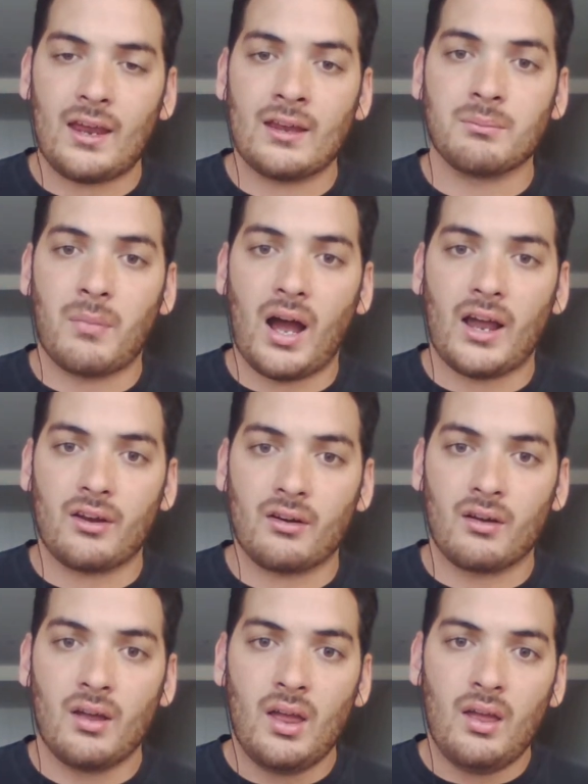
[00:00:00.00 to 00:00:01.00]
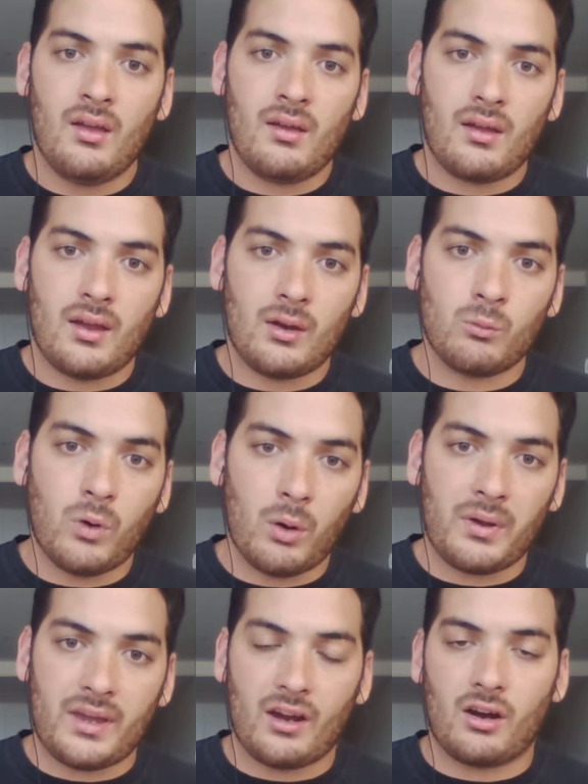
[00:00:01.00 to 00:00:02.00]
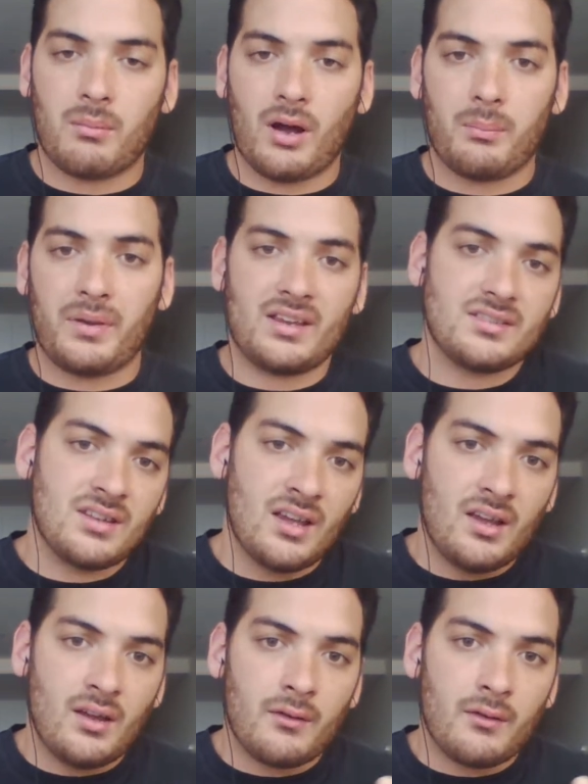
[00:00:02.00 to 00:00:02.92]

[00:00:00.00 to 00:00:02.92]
admire and what we care about, because